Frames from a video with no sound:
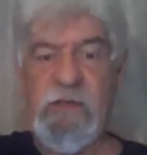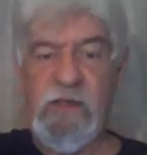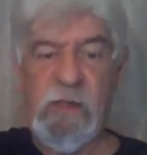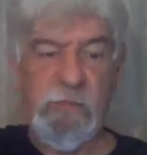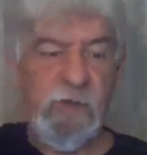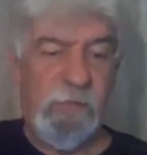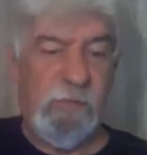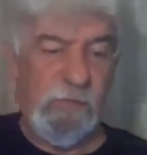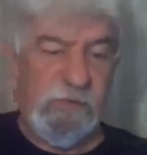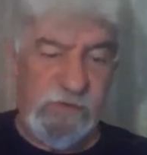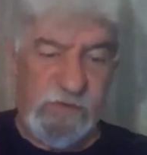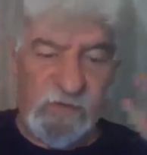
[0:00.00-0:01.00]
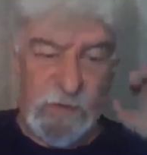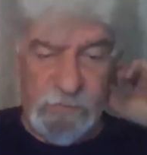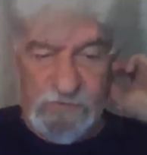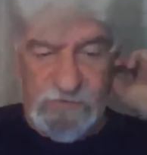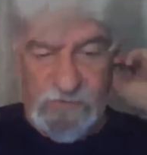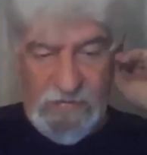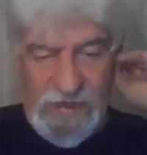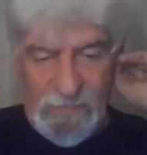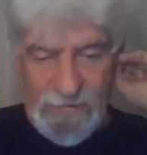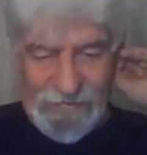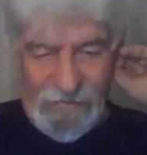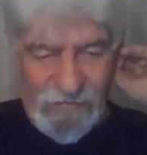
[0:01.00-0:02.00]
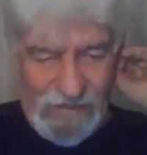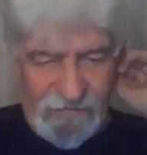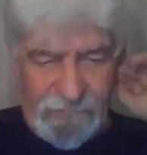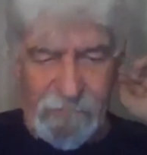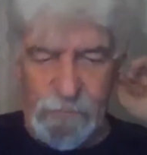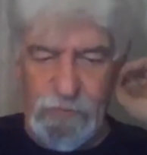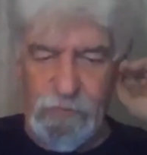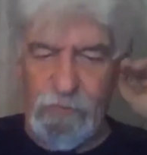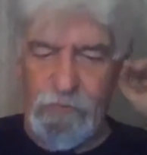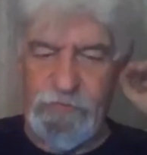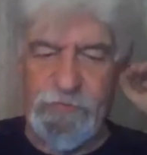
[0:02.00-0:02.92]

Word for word: I'm, I'm on another. I'm going. I'm going to run from you, Lord.